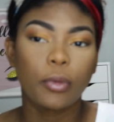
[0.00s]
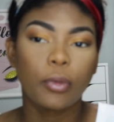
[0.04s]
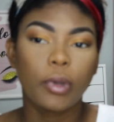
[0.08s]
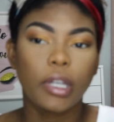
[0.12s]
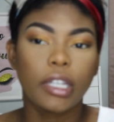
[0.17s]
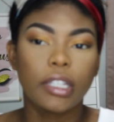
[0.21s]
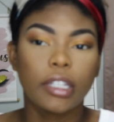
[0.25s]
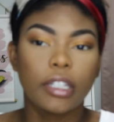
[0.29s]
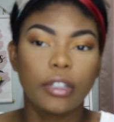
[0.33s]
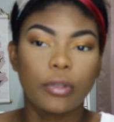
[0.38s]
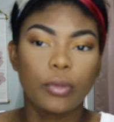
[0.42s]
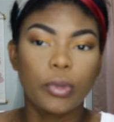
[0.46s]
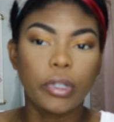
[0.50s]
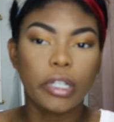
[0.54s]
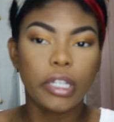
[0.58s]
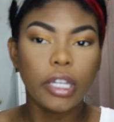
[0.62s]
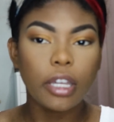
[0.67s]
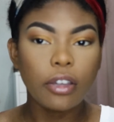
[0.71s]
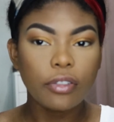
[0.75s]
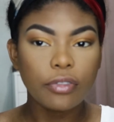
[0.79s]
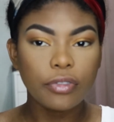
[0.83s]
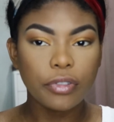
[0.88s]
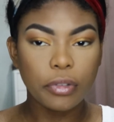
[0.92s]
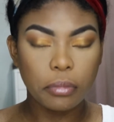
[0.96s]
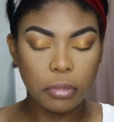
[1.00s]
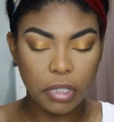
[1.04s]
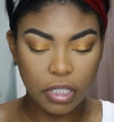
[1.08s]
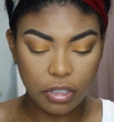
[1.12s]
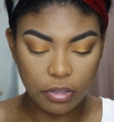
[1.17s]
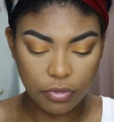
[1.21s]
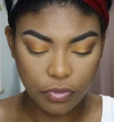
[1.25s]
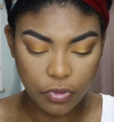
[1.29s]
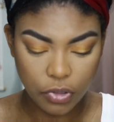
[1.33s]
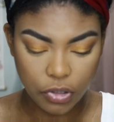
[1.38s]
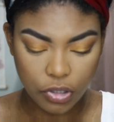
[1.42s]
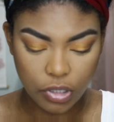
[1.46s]
why it didn't work out for me the
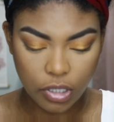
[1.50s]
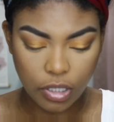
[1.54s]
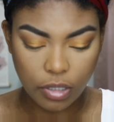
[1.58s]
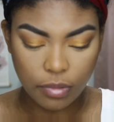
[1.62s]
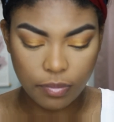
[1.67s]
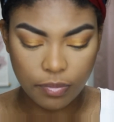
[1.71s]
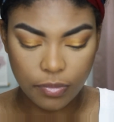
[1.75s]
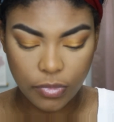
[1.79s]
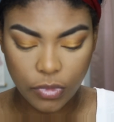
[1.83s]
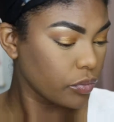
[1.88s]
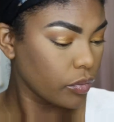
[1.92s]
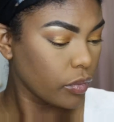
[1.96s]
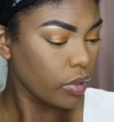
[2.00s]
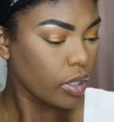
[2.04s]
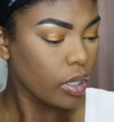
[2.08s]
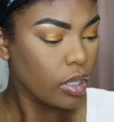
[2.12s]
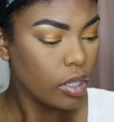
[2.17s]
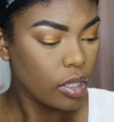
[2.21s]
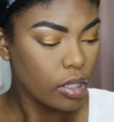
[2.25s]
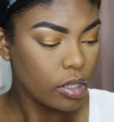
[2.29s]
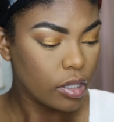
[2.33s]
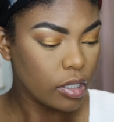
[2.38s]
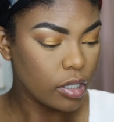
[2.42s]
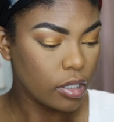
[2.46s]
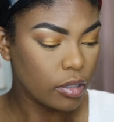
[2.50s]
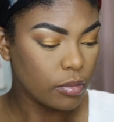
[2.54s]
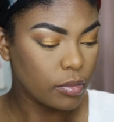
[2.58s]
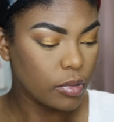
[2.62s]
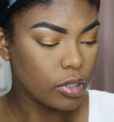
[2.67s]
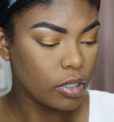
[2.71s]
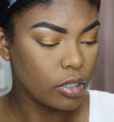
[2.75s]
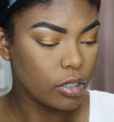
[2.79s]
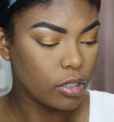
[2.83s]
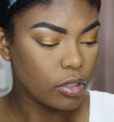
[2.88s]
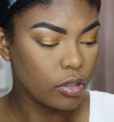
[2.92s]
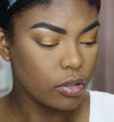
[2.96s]
first time. Then I'm going
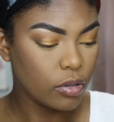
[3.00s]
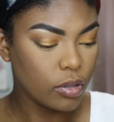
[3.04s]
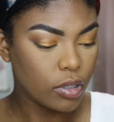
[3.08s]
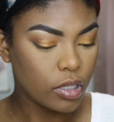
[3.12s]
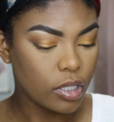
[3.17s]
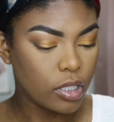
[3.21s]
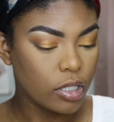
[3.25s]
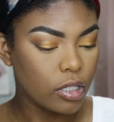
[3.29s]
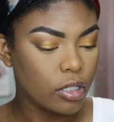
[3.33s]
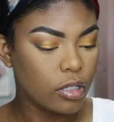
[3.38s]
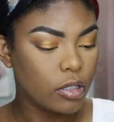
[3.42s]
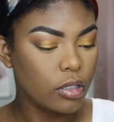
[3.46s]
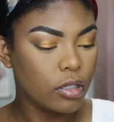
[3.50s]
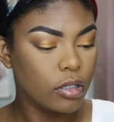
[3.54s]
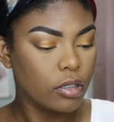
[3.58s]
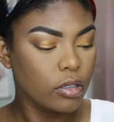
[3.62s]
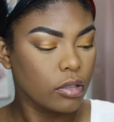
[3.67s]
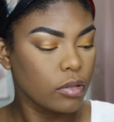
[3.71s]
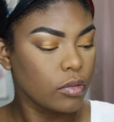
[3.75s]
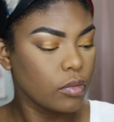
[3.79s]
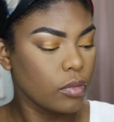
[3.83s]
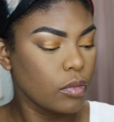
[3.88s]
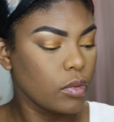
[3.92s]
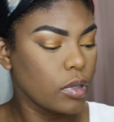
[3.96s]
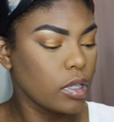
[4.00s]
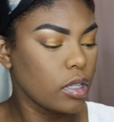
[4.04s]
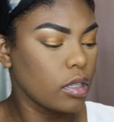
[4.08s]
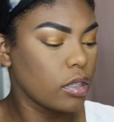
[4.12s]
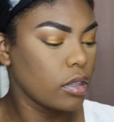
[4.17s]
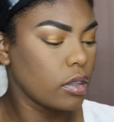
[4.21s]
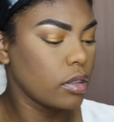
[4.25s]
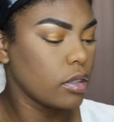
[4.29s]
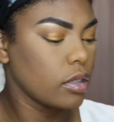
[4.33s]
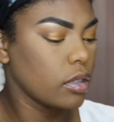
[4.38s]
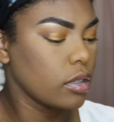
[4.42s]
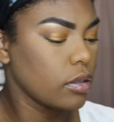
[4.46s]
to go in
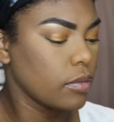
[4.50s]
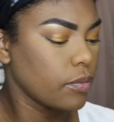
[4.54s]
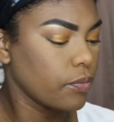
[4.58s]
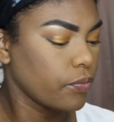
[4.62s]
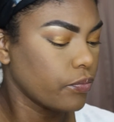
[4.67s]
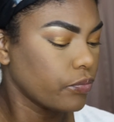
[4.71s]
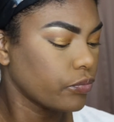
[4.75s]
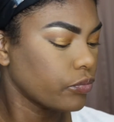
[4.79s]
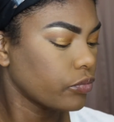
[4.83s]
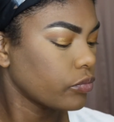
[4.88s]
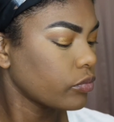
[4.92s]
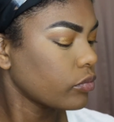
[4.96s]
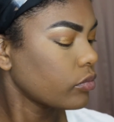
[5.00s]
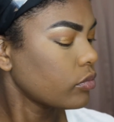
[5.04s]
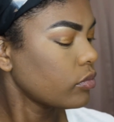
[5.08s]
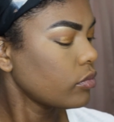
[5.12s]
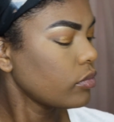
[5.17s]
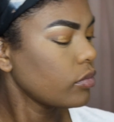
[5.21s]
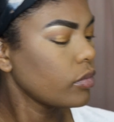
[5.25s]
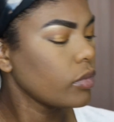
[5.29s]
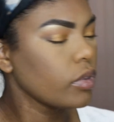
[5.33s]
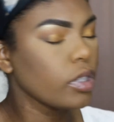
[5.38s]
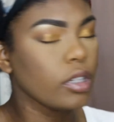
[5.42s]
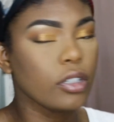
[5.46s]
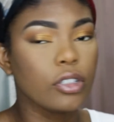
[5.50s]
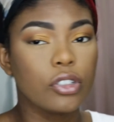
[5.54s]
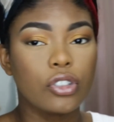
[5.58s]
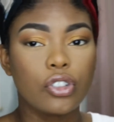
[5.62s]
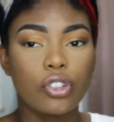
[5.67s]
with, I'm going